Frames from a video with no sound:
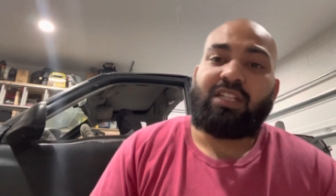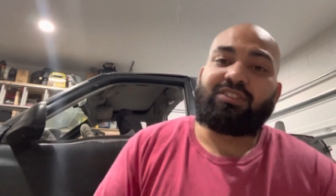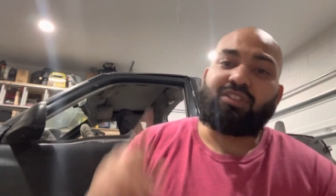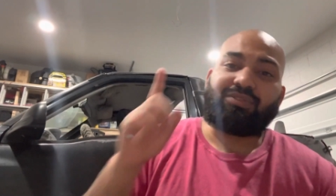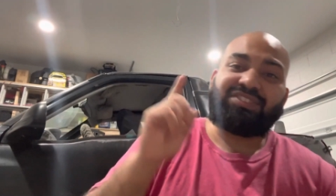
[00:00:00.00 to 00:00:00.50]

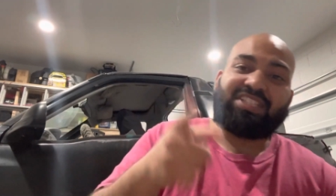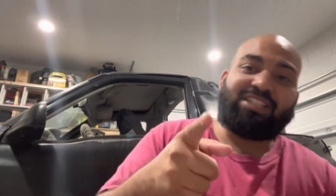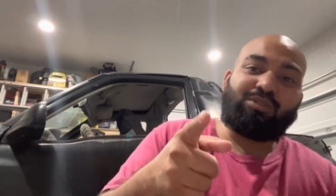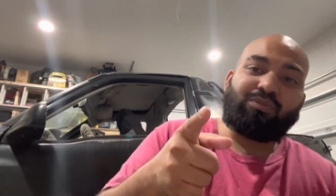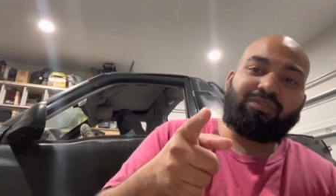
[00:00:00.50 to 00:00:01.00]
So stay
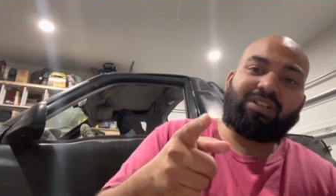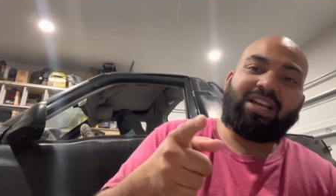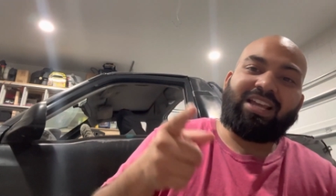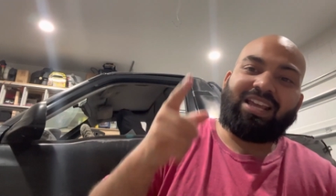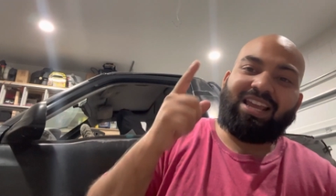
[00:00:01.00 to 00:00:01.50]
tuned for
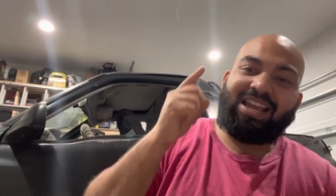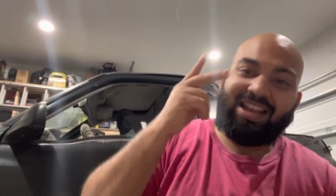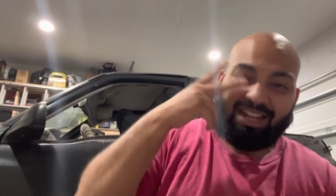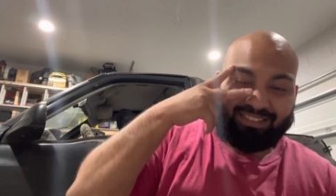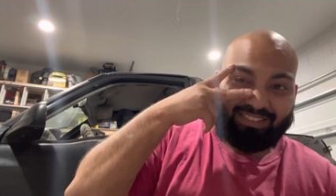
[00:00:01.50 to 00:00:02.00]
that,
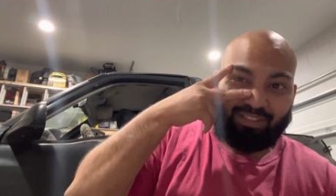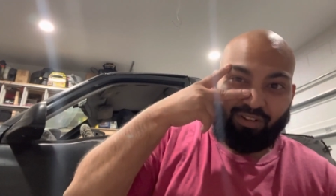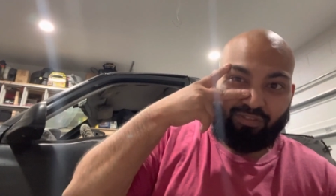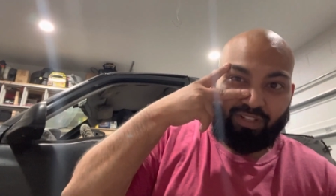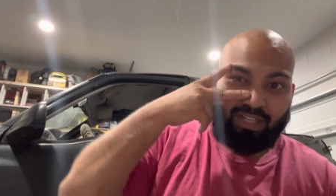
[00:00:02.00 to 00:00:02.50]
and I'll see y'all
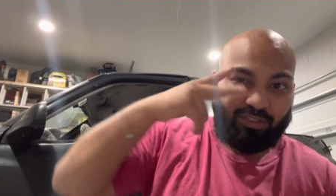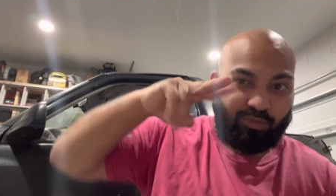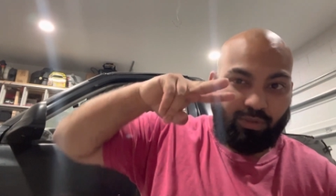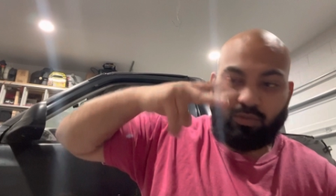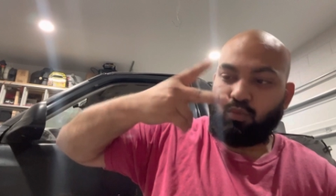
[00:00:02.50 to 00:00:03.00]
for the next one.